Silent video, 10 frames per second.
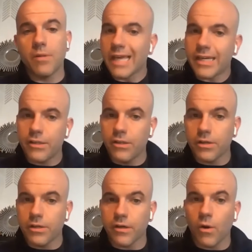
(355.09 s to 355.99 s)

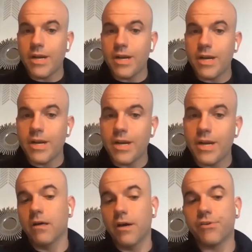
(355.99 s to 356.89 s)
molecular or
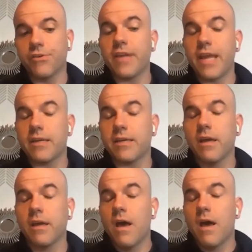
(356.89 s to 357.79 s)
nanoscale
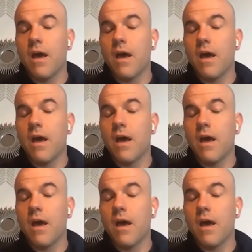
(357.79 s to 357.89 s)
understanding